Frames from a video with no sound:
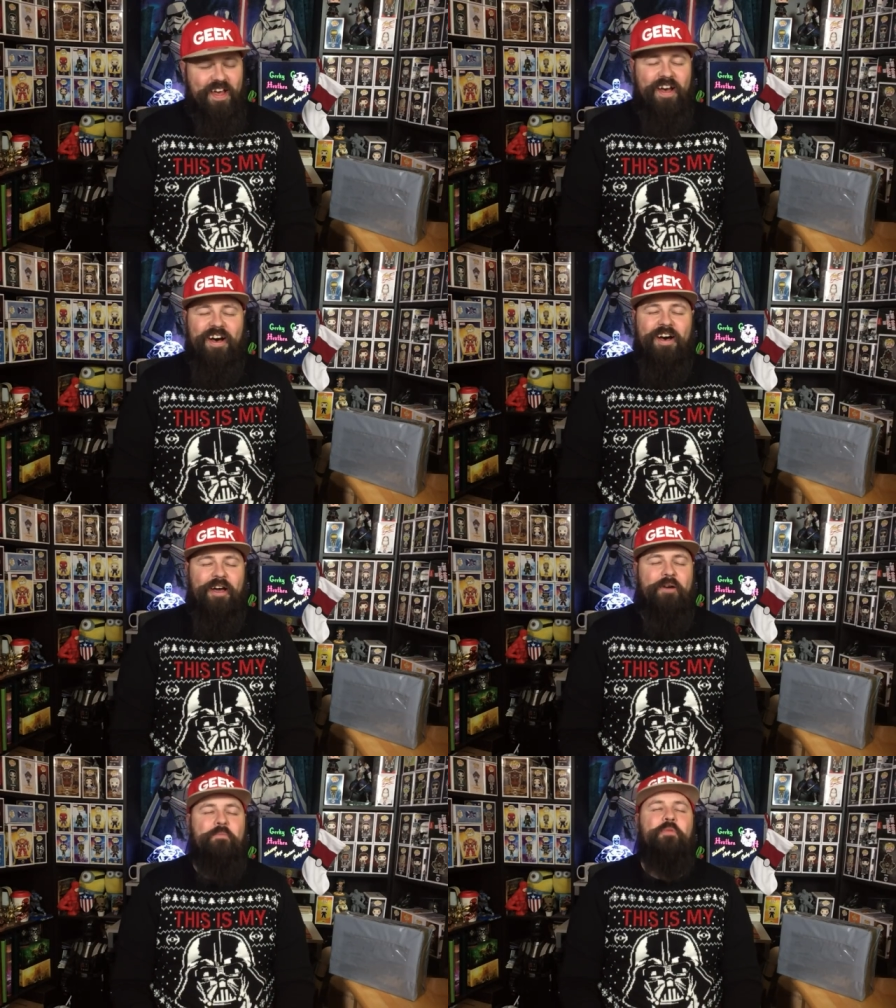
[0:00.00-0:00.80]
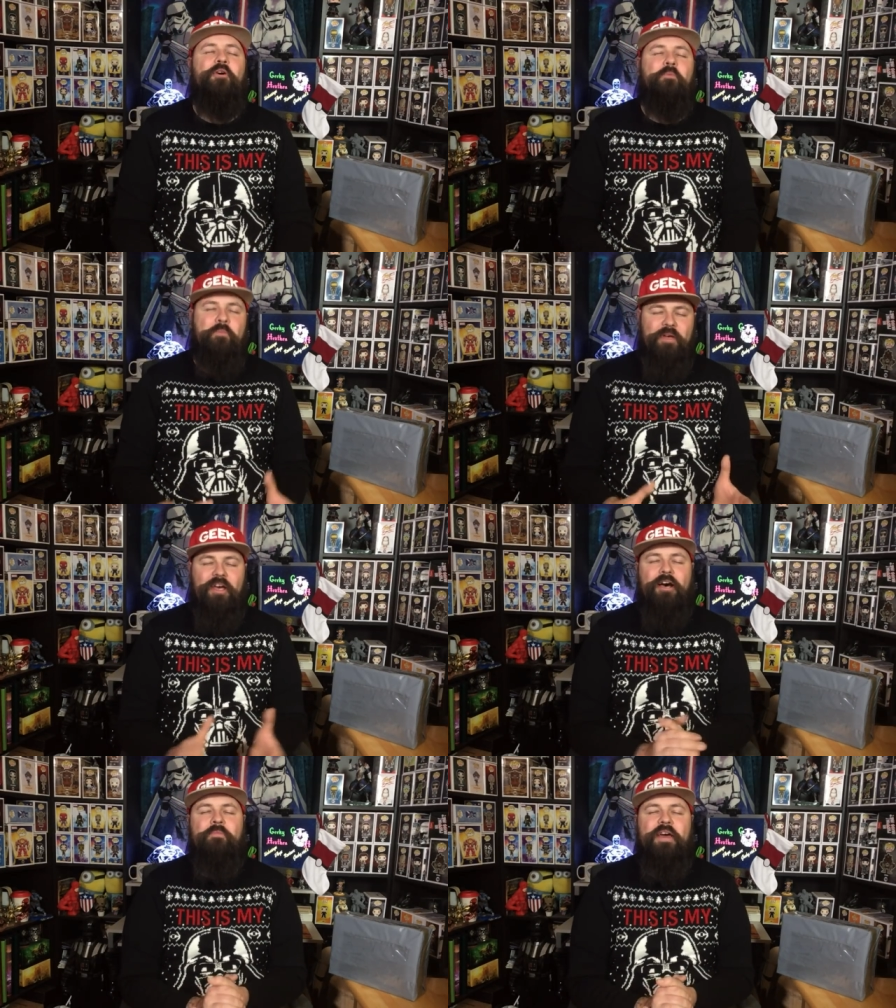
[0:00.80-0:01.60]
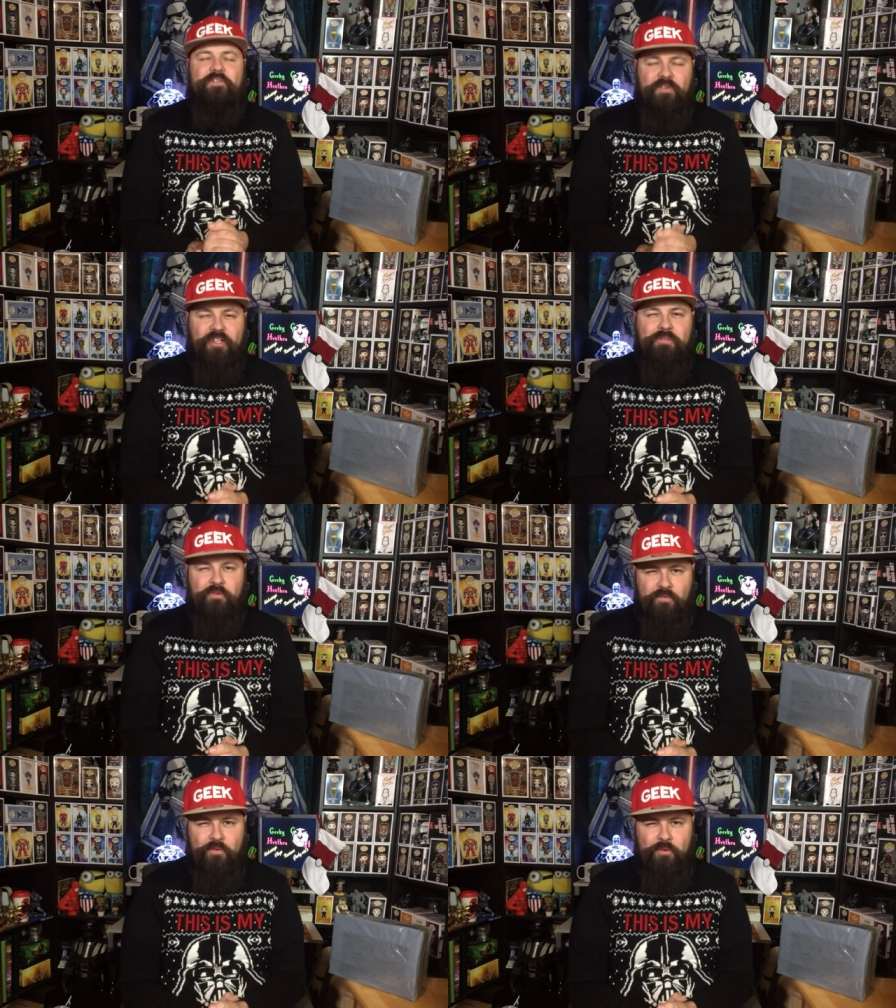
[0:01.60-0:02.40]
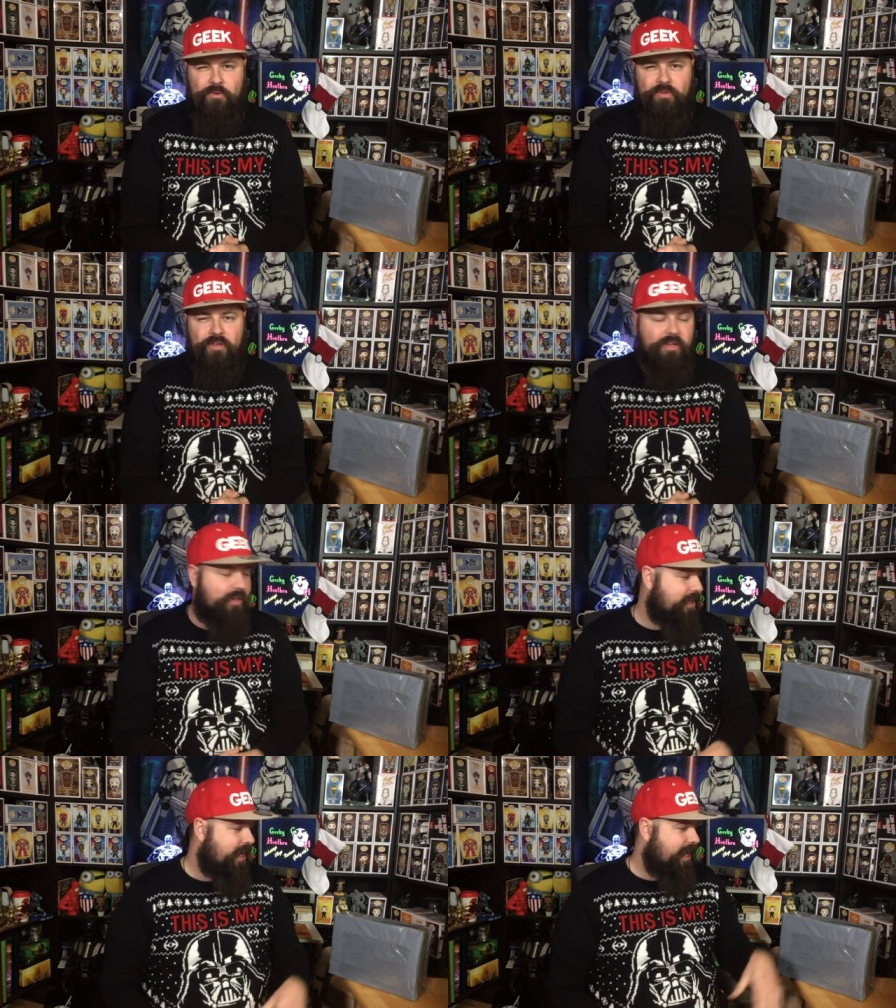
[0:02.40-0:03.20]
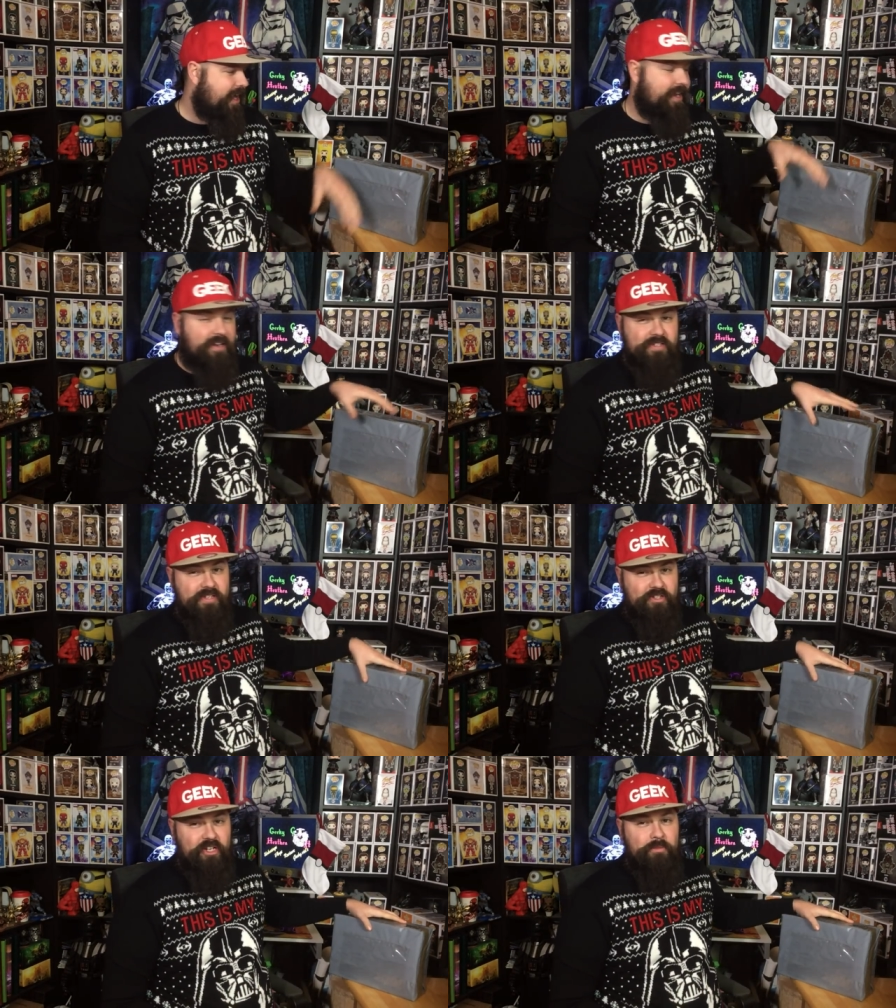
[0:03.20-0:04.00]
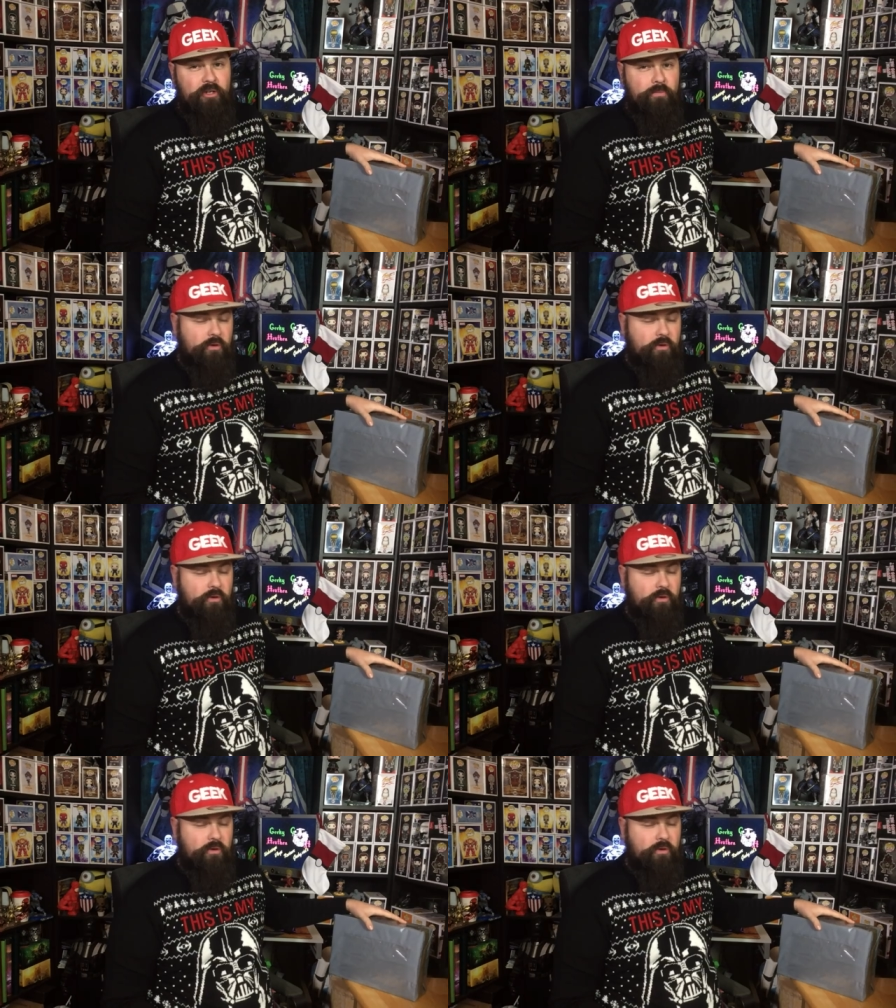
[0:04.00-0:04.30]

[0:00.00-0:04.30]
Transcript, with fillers: that I am not become a victim of fraud and that this is actually going to be a good